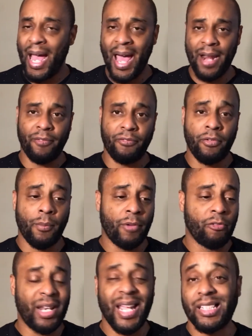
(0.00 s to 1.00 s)
from a
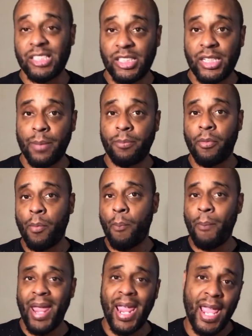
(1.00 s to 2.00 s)
relationship, from a
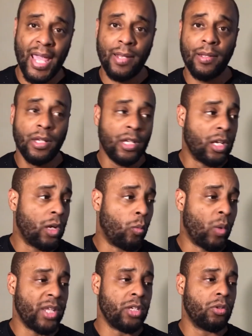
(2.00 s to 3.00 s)
man,
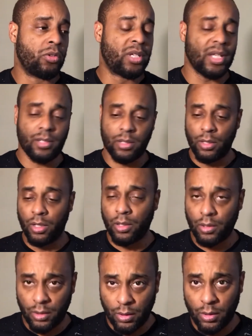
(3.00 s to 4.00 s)
when you just
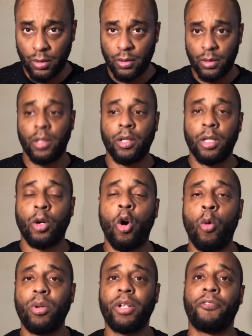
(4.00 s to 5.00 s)
going
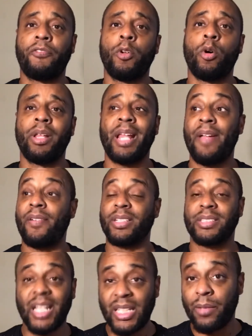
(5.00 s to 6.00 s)
with the flow of life, because
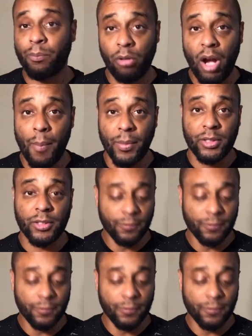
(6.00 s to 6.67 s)
nothing promised.